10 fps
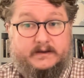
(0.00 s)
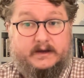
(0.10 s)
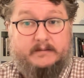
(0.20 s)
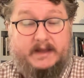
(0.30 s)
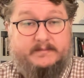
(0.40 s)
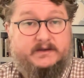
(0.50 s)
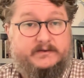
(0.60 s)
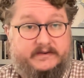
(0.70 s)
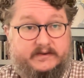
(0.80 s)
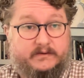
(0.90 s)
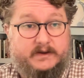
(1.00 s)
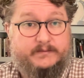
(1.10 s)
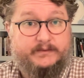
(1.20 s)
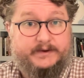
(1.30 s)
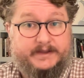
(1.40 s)
Maybe you disagree
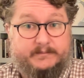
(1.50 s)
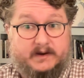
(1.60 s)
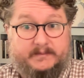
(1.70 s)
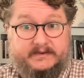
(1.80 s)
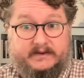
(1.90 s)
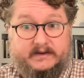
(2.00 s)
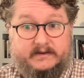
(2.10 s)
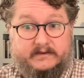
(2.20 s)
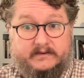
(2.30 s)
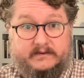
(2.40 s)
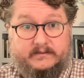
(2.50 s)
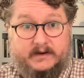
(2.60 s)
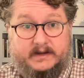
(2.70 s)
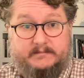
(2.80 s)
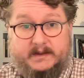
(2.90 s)
with one of the premises,
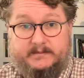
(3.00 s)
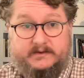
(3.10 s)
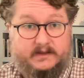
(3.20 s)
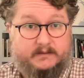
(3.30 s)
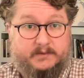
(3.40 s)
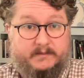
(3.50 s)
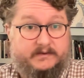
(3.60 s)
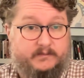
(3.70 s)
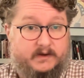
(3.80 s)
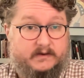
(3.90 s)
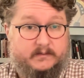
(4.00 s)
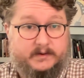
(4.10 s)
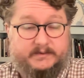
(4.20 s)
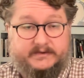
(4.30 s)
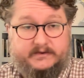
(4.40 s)
right? Maybe you think premise one or
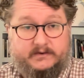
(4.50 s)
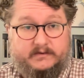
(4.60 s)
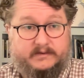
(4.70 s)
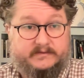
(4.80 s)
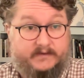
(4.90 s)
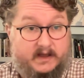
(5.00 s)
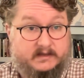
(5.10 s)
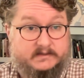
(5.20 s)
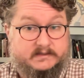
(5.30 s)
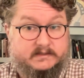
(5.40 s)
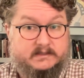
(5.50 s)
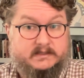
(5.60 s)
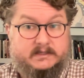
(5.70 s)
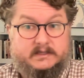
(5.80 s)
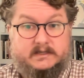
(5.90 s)
premise two is false
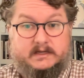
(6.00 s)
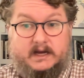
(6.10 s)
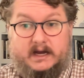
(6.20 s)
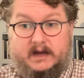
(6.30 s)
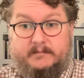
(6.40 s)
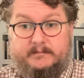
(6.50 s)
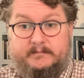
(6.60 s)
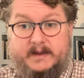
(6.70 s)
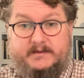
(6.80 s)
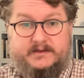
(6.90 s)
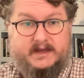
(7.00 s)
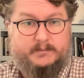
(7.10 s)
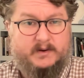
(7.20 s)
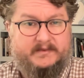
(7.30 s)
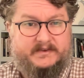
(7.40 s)
um, maybe you think
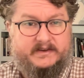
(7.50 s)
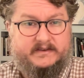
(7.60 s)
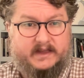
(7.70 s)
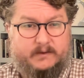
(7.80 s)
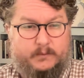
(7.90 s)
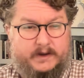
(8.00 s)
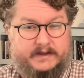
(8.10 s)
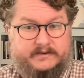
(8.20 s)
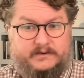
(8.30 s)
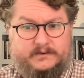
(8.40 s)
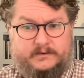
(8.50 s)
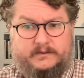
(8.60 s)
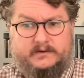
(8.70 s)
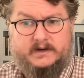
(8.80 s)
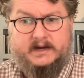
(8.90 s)
premises like one and
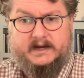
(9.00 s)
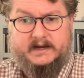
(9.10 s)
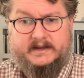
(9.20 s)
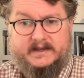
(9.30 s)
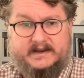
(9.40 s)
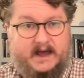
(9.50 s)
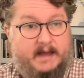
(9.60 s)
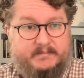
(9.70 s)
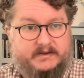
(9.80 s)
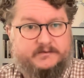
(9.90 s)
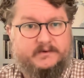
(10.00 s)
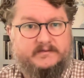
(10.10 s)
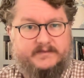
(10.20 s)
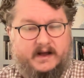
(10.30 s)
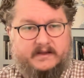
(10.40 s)
two uh, cannot be true or
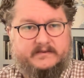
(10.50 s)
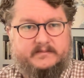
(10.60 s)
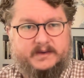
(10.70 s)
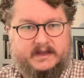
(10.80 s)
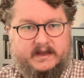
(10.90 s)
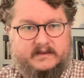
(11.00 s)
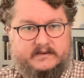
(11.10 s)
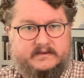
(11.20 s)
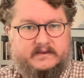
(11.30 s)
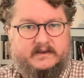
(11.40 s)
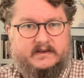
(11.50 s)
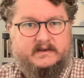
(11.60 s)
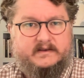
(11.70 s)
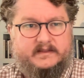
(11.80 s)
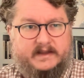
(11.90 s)
false because
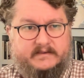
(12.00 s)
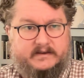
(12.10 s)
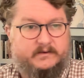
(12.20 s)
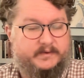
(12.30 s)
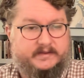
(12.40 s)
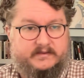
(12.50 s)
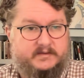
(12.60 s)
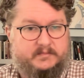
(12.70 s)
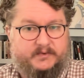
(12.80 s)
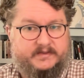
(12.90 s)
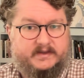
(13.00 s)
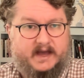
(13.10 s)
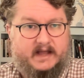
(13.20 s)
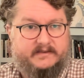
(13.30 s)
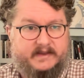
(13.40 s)
they deal with with
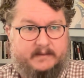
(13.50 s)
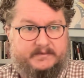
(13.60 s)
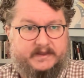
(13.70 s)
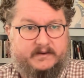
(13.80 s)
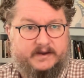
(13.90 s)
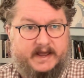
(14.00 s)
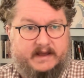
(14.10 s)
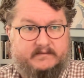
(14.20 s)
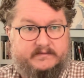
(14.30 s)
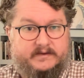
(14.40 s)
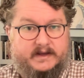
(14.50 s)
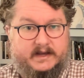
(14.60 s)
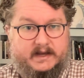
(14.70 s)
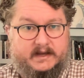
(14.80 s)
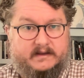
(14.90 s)
concepts that don't have
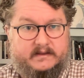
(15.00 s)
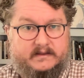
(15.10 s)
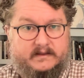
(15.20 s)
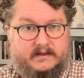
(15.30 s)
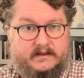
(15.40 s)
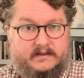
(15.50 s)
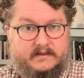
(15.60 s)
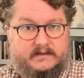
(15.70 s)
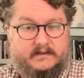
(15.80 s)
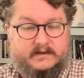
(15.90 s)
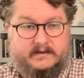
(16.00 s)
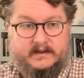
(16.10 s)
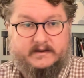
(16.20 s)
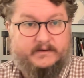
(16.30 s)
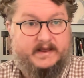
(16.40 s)
uh, uh, that,
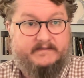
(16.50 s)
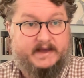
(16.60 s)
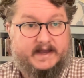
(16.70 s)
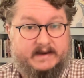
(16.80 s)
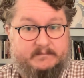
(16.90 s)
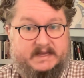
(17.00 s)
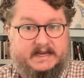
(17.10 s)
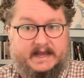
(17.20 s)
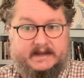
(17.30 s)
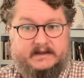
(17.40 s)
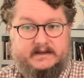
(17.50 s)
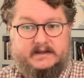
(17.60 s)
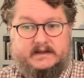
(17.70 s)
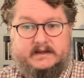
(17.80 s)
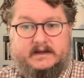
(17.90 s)
that don't have that kind of meaning.
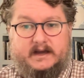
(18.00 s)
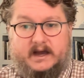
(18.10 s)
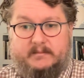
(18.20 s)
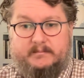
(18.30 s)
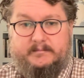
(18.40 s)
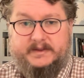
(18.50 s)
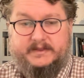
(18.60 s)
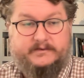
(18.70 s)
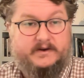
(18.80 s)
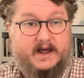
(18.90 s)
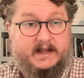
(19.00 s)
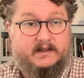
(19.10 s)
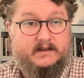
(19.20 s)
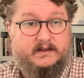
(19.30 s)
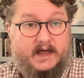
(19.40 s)
Um, but those are not
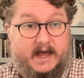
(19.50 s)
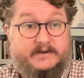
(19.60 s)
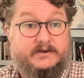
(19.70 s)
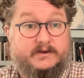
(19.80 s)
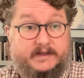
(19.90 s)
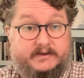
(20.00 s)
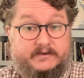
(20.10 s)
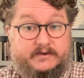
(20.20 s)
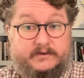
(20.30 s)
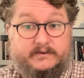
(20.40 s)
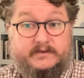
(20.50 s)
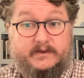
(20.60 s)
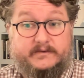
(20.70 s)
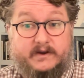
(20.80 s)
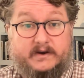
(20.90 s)
logical issues.
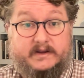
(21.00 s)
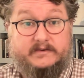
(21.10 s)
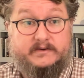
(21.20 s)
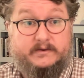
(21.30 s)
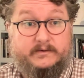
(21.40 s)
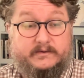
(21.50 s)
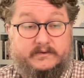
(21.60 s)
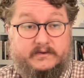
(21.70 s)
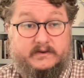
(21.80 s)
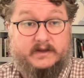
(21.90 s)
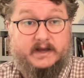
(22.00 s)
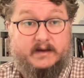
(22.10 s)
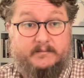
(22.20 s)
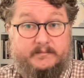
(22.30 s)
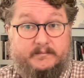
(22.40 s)
Those are issues
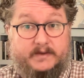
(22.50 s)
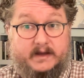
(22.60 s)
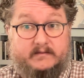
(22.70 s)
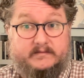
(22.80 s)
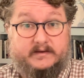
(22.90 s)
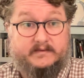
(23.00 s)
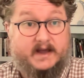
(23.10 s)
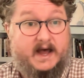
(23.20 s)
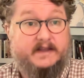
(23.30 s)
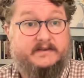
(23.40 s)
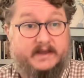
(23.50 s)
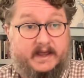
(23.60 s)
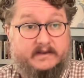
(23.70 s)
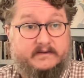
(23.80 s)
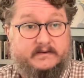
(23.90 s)
um, of, of
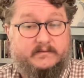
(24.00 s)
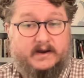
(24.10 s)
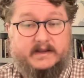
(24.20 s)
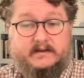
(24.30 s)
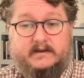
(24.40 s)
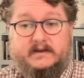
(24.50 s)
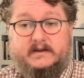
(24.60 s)
content, right?